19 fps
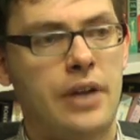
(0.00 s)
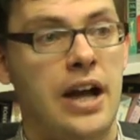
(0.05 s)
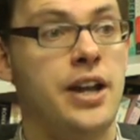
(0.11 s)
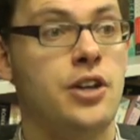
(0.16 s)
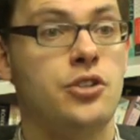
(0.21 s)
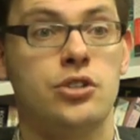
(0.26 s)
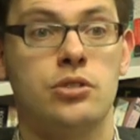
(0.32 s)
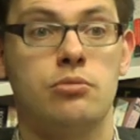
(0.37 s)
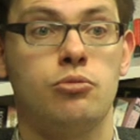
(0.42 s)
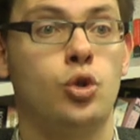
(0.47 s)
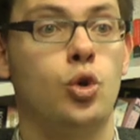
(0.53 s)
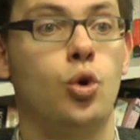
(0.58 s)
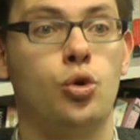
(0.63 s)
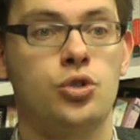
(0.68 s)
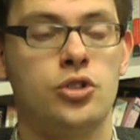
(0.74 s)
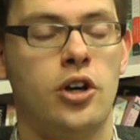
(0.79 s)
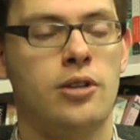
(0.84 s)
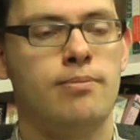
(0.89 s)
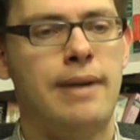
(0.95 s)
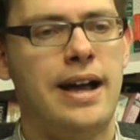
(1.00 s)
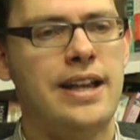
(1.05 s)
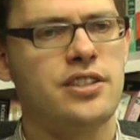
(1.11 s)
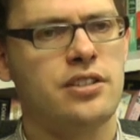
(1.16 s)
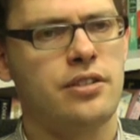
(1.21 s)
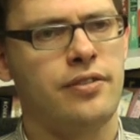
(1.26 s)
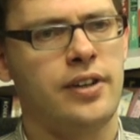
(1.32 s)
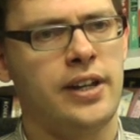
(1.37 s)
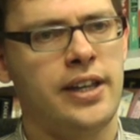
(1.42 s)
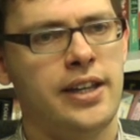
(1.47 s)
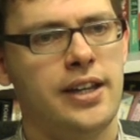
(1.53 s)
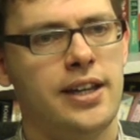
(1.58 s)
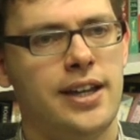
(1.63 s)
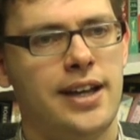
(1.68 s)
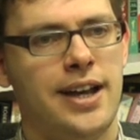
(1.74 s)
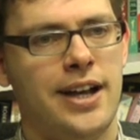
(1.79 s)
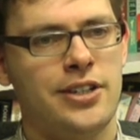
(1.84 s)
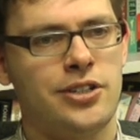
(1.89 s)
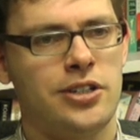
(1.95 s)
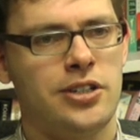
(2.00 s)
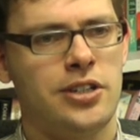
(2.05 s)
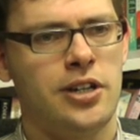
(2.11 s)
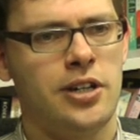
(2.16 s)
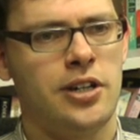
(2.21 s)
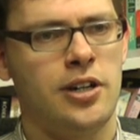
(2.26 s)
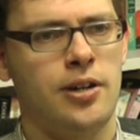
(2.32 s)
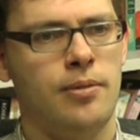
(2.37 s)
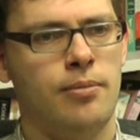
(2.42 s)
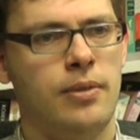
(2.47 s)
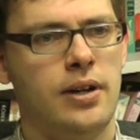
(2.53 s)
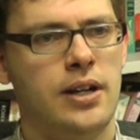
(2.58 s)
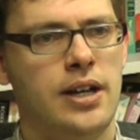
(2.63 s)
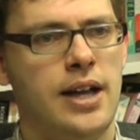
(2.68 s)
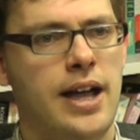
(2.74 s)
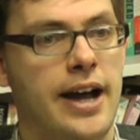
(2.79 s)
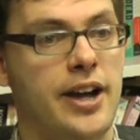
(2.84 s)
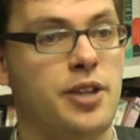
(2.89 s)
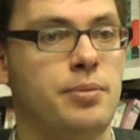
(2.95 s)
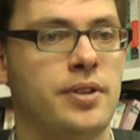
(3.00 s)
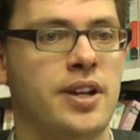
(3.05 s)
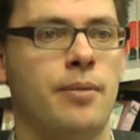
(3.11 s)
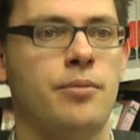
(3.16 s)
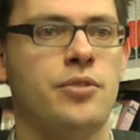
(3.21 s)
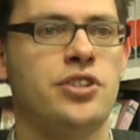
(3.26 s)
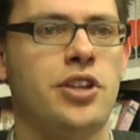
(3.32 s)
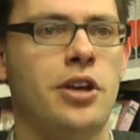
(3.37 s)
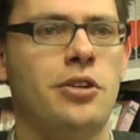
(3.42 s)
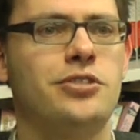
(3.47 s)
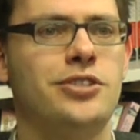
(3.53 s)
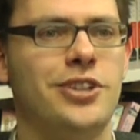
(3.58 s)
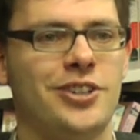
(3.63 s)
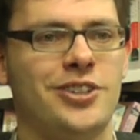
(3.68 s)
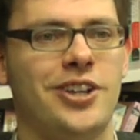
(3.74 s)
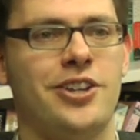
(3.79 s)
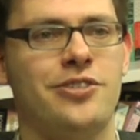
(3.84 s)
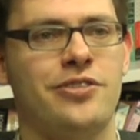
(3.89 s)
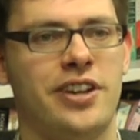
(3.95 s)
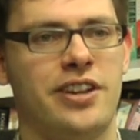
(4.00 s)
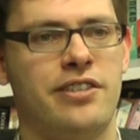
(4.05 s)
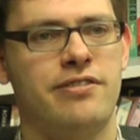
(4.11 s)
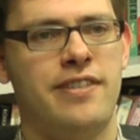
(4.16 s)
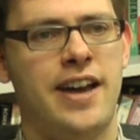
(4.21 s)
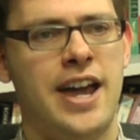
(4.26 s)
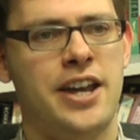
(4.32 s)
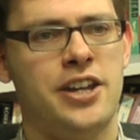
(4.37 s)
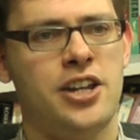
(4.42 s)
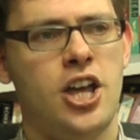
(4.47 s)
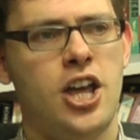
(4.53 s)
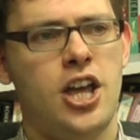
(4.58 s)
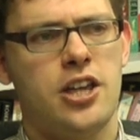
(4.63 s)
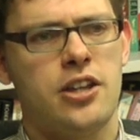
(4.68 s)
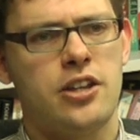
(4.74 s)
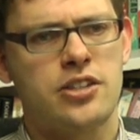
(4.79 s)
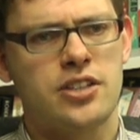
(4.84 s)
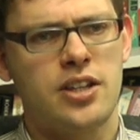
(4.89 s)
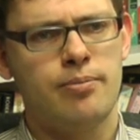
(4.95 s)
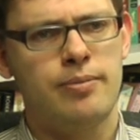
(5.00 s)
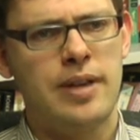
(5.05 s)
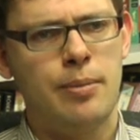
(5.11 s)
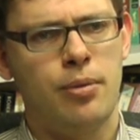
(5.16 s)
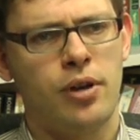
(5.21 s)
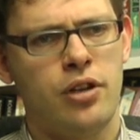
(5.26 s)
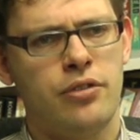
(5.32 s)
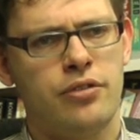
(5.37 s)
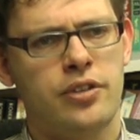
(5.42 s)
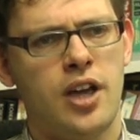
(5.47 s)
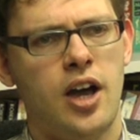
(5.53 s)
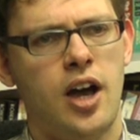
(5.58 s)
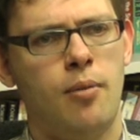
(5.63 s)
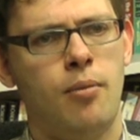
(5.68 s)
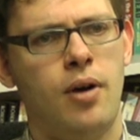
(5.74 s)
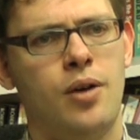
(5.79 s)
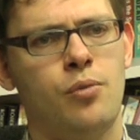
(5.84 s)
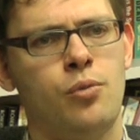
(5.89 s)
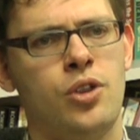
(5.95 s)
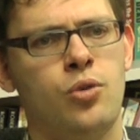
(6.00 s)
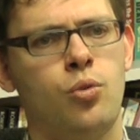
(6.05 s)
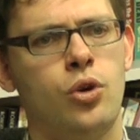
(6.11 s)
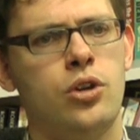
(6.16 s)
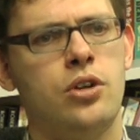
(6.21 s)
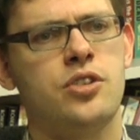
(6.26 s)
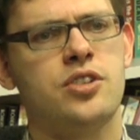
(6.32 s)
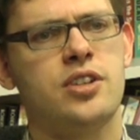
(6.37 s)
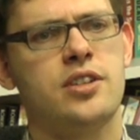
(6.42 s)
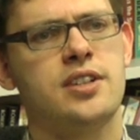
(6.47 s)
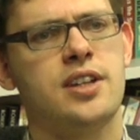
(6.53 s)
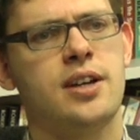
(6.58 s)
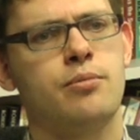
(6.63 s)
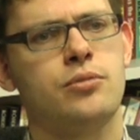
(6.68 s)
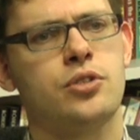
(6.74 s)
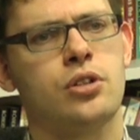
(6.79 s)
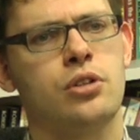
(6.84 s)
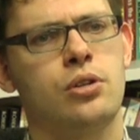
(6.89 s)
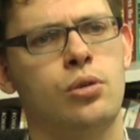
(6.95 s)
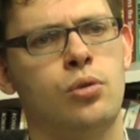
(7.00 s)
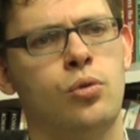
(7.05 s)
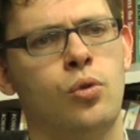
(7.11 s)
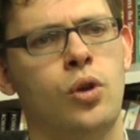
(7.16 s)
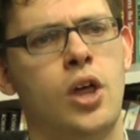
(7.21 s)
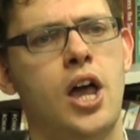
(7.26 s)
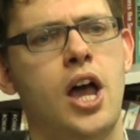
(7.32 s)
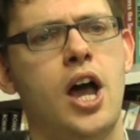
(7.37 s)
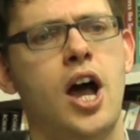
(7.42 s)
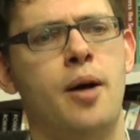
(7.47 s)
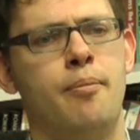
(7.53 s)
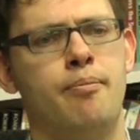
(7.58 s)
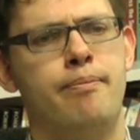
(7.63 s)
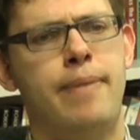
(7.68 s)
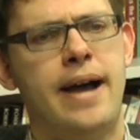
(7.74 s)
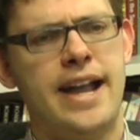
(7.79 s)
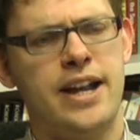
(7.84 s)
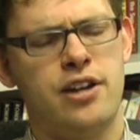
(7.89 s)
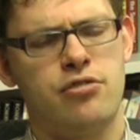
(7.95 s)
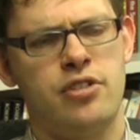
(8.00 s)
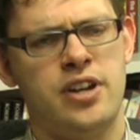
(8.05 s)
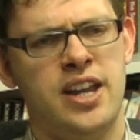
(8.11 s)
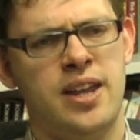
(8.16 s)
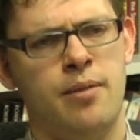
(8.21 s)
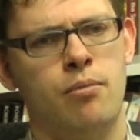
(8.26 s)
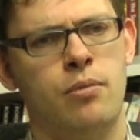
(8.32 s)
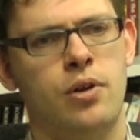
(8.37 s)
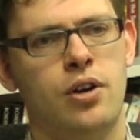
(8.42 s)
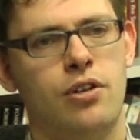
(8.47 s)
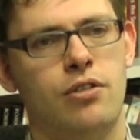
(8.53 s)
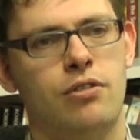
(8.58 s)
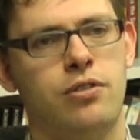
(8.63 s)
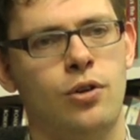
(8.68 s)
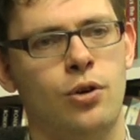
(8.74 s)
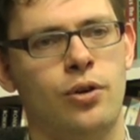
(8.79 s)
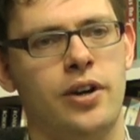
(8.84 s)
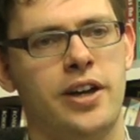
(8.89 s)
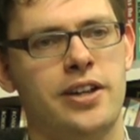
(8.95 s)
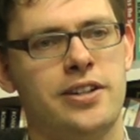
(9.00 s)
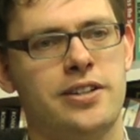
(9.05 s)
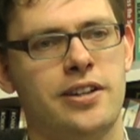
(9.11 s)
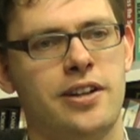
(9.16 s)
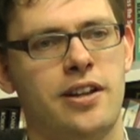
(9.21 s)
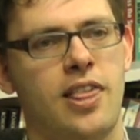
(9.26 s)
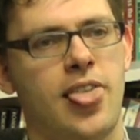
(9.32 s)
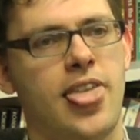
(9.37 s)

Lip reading: And it's caught on massively as a term. And it's become so successful, in fact, that some people have come up with what you sometimes call a backronym for it.